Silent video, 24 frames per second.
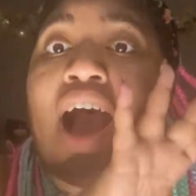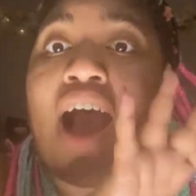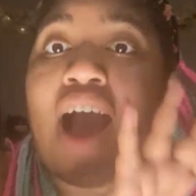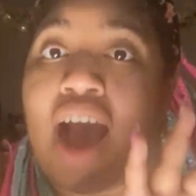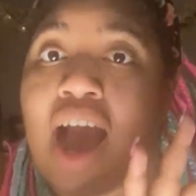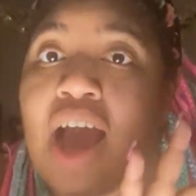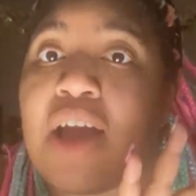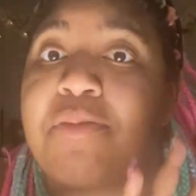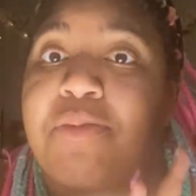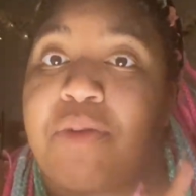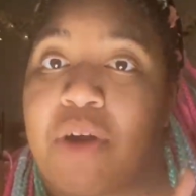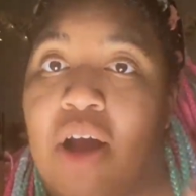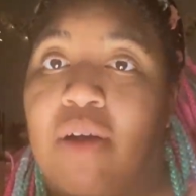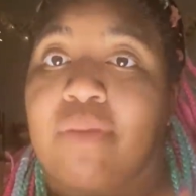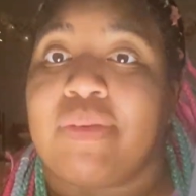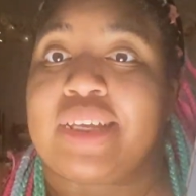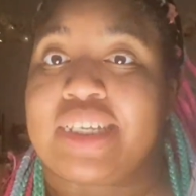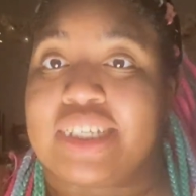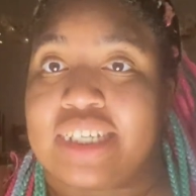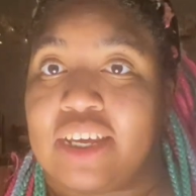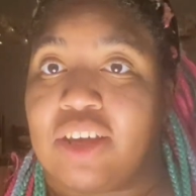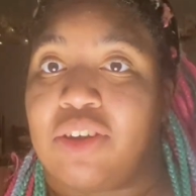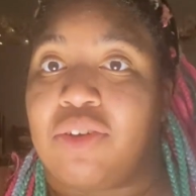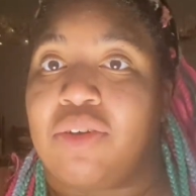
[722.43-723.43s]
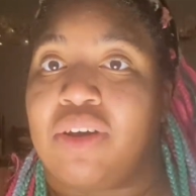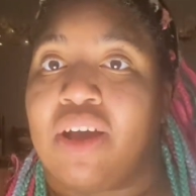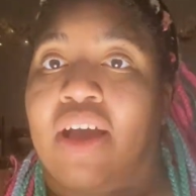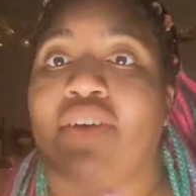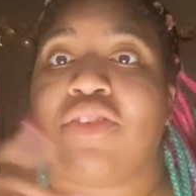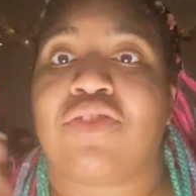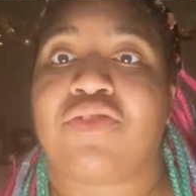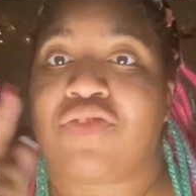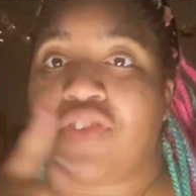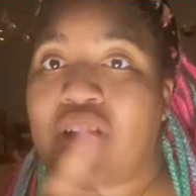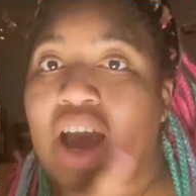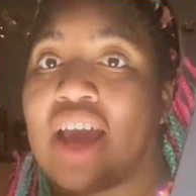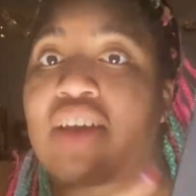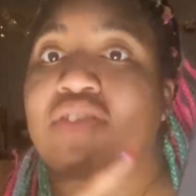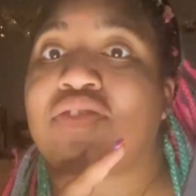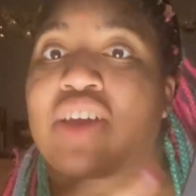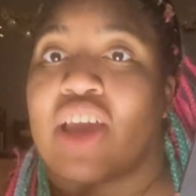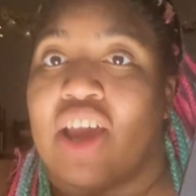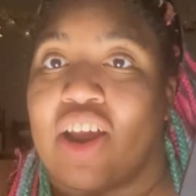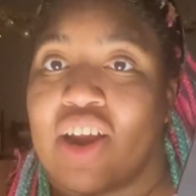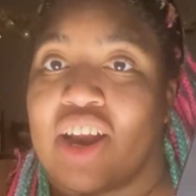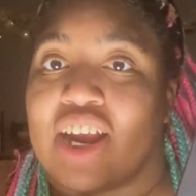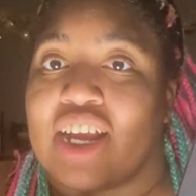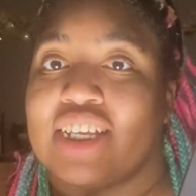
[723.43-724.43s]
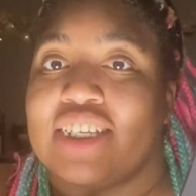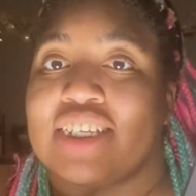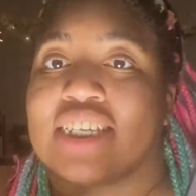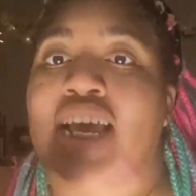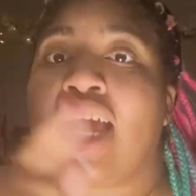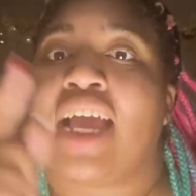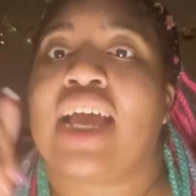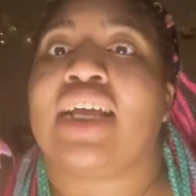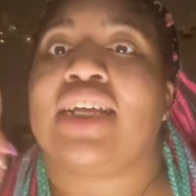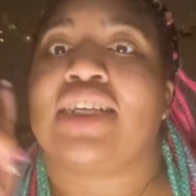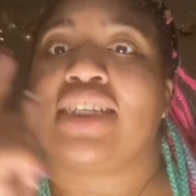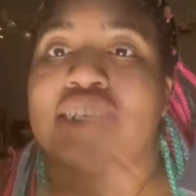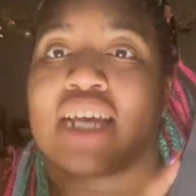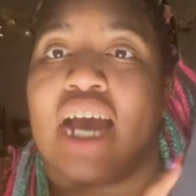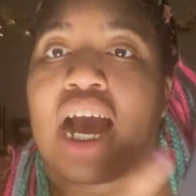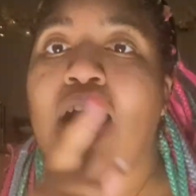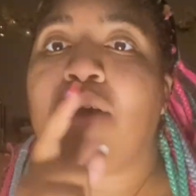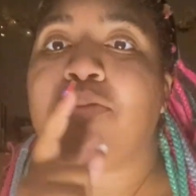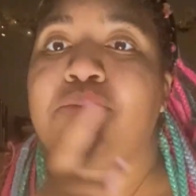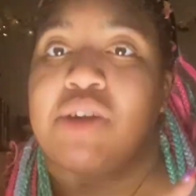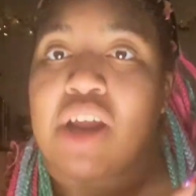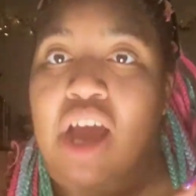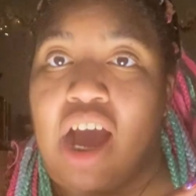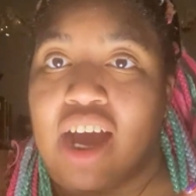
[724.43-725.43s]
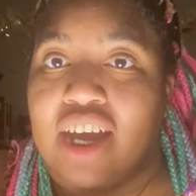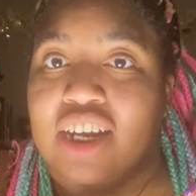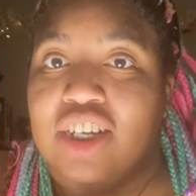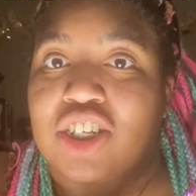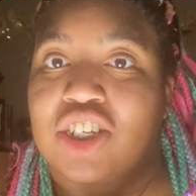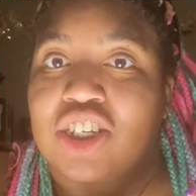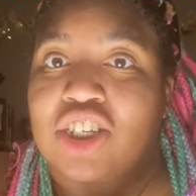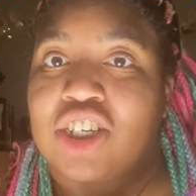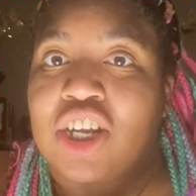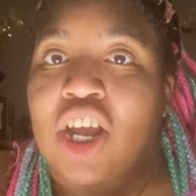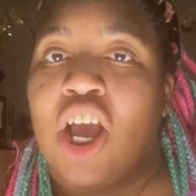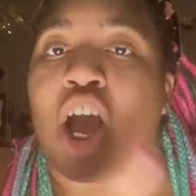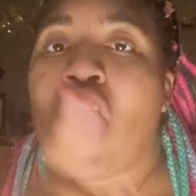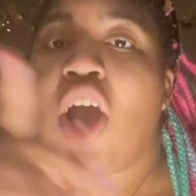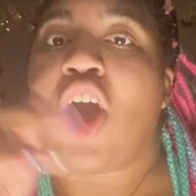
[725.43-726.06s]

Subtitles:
I promise you. 5 carrots, top notch.